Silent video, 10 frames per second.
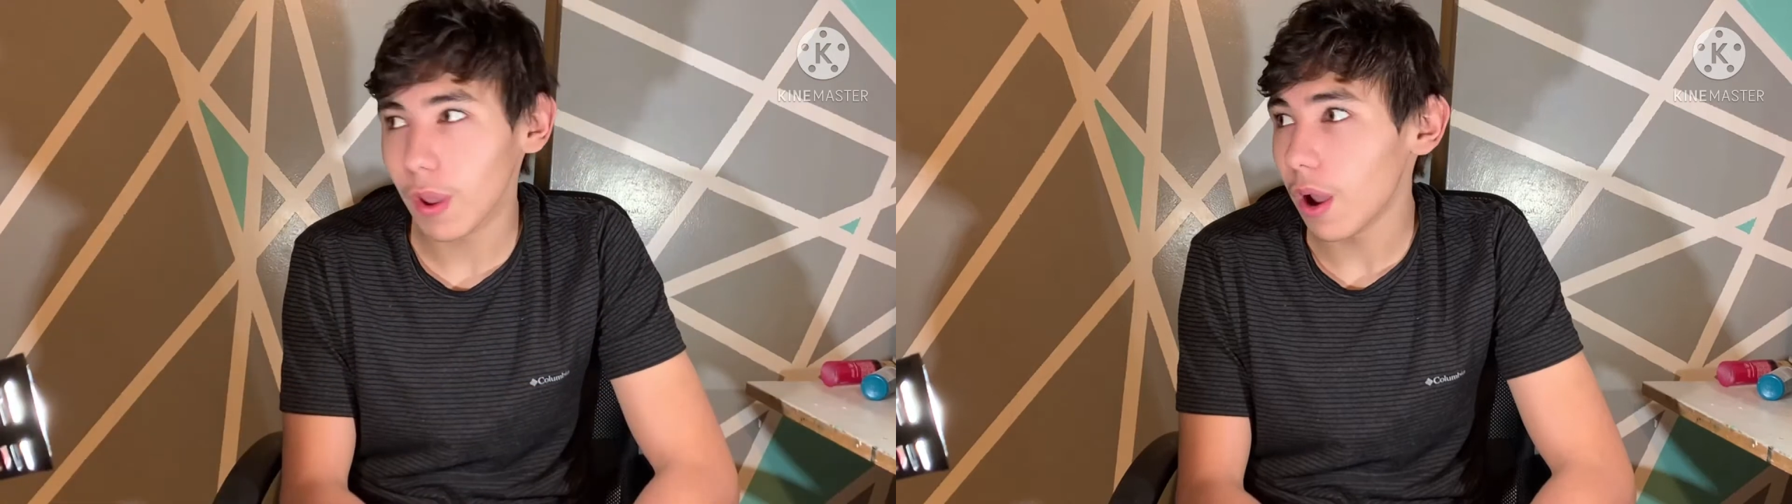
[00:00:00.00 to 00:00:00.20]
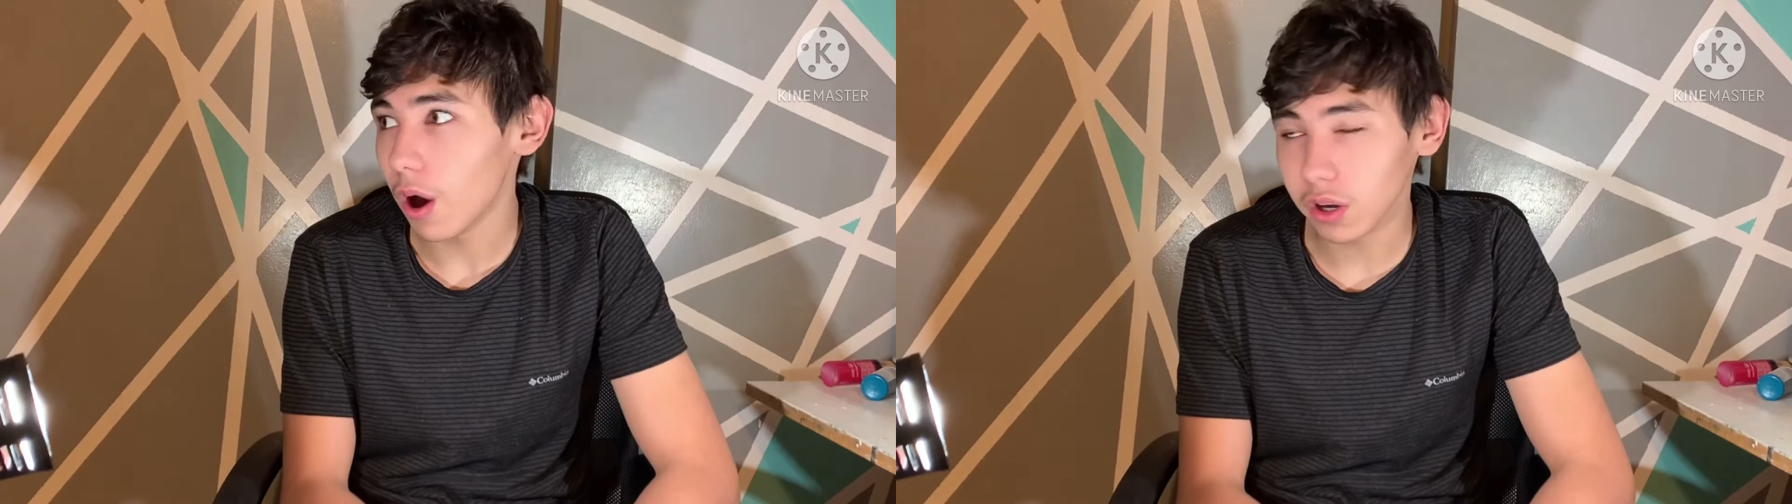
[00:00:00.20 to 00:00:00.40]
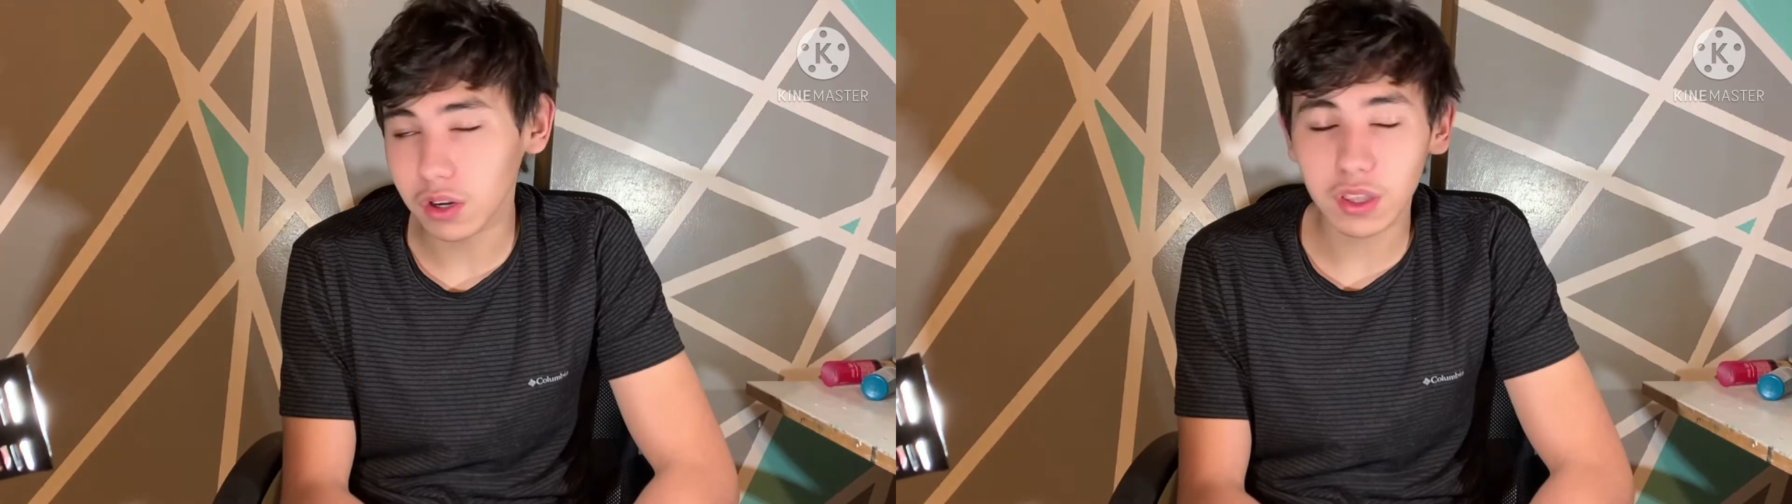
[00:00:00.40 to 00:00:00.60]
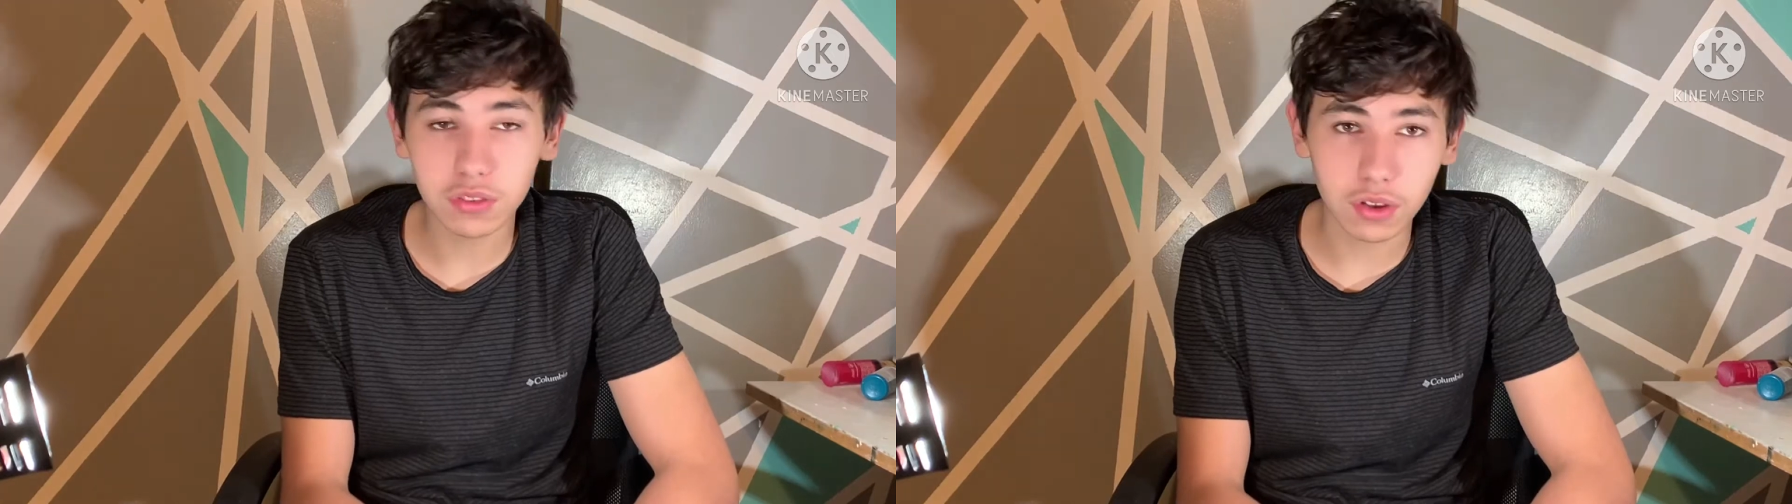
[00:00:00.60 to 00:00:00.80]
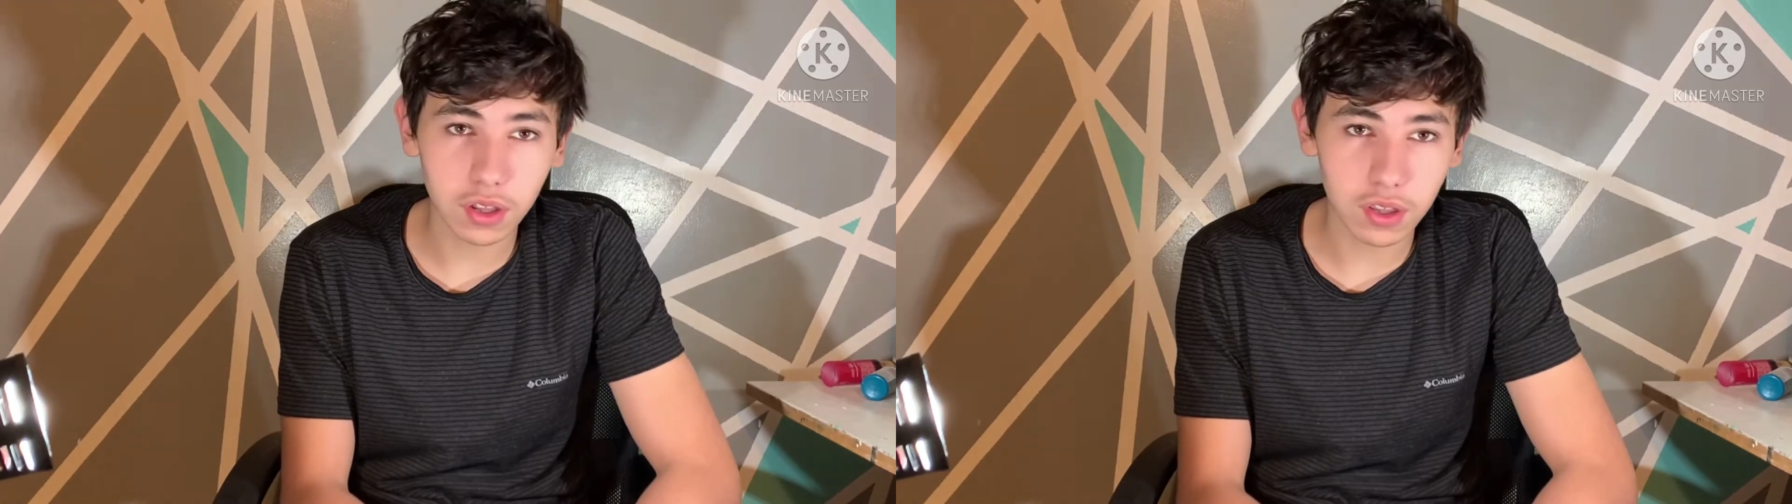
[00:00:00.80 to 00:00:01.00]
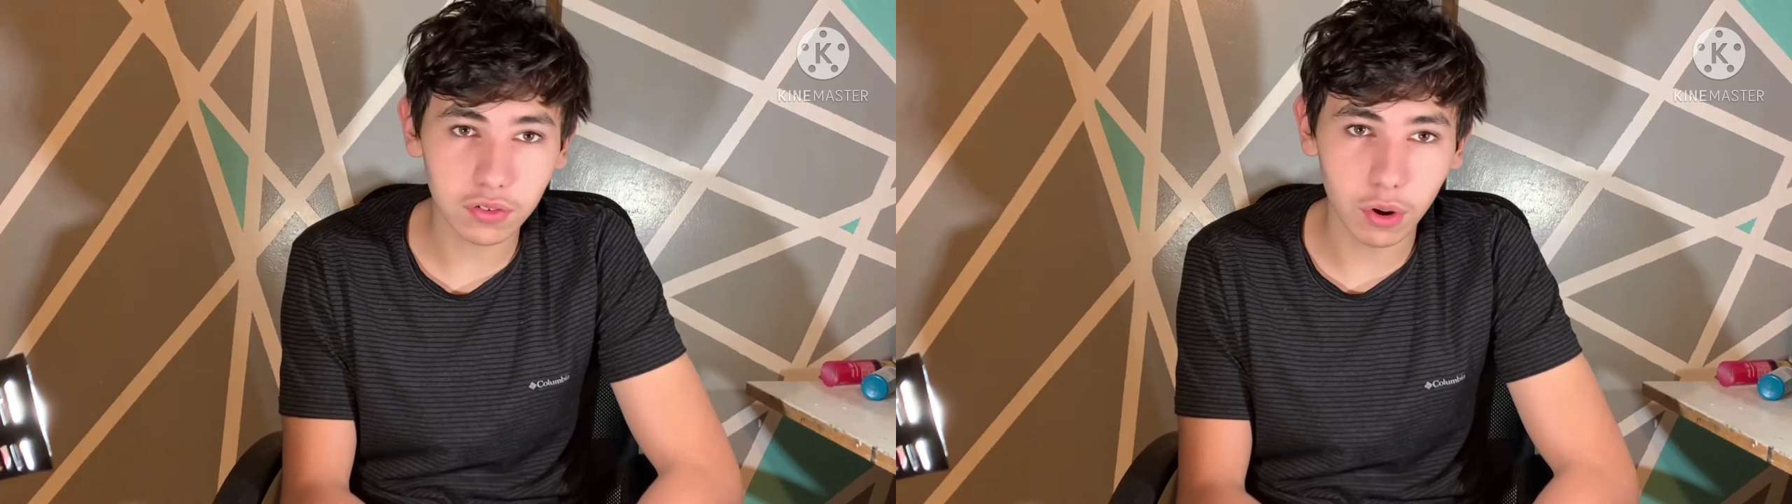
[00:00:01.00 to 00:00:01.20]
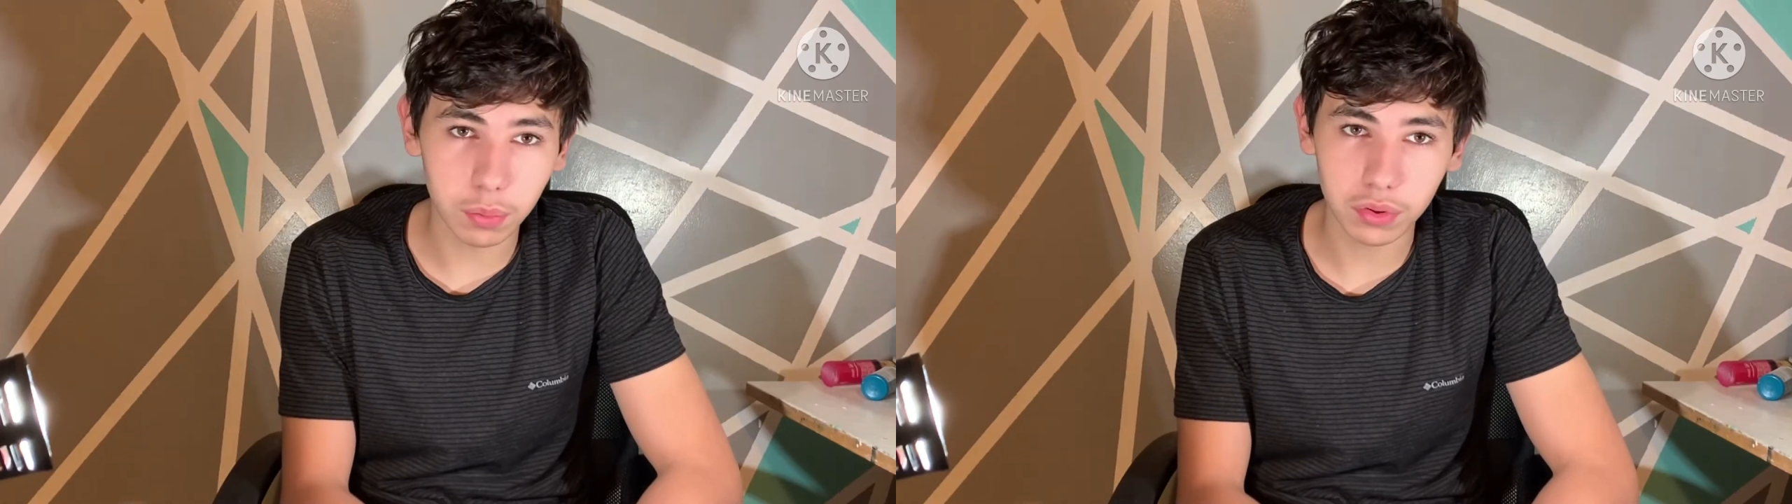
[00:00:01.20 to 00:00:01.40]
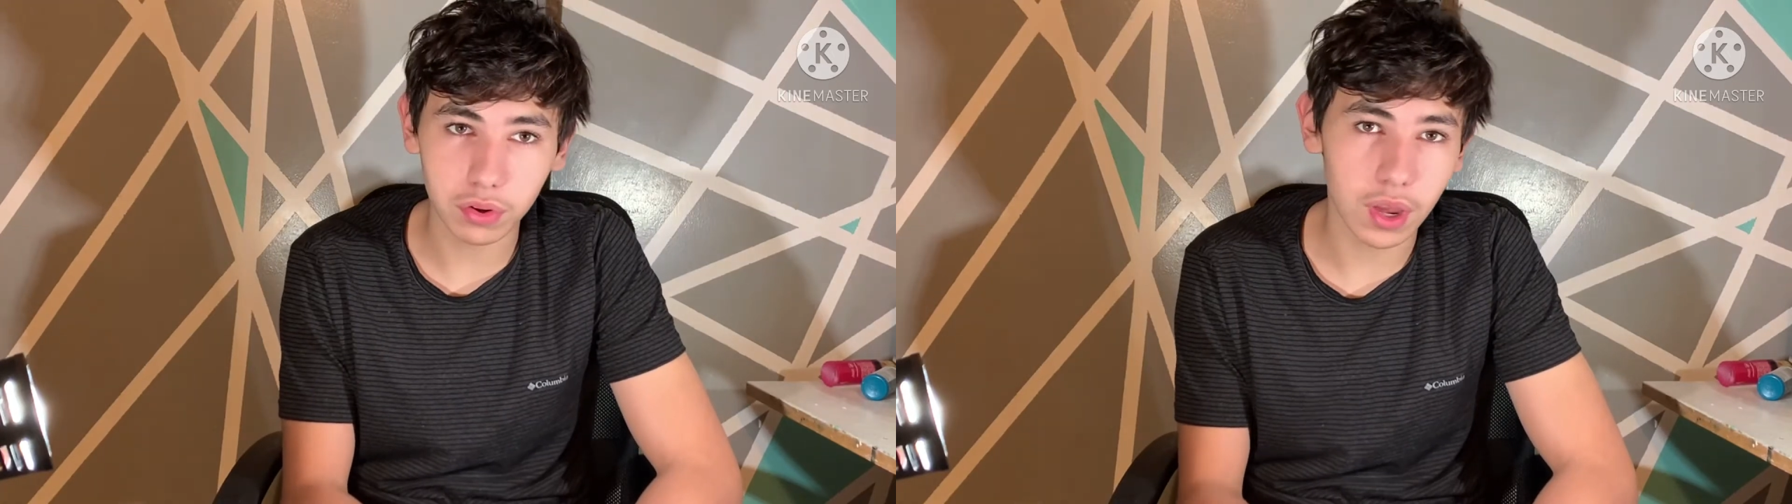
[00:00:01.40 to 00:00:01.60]
hardening the clay
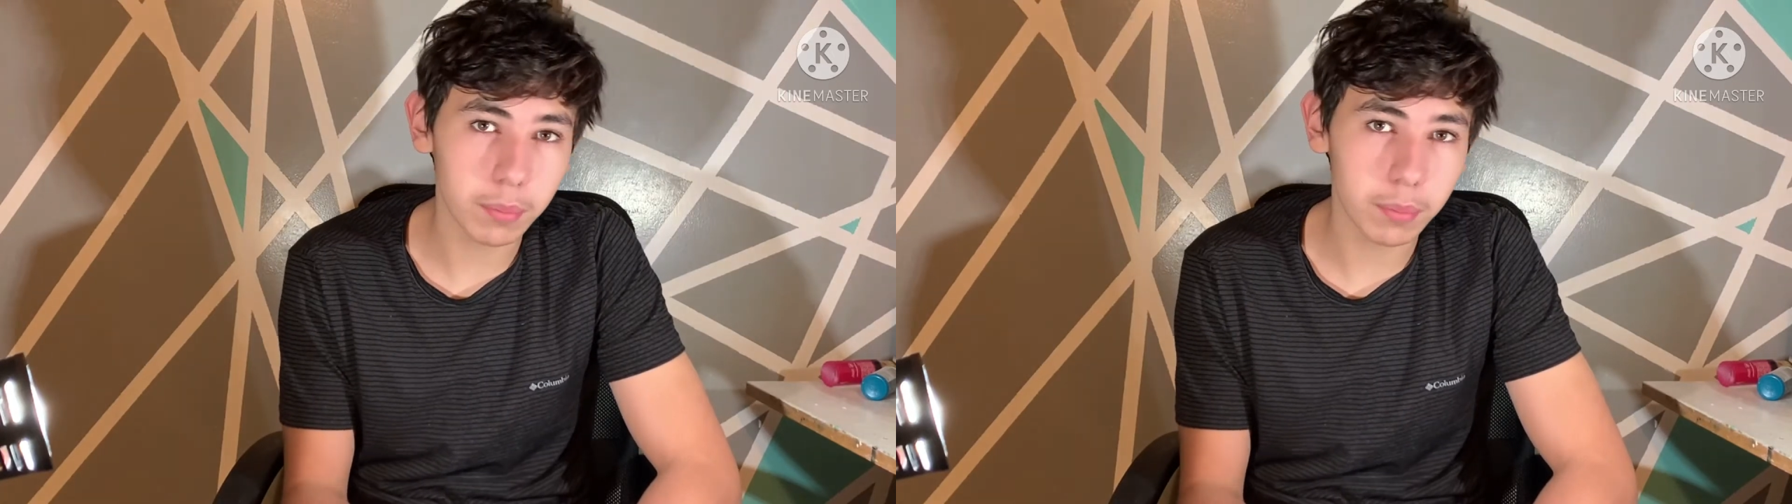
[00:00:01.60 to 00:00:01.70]
sculpture and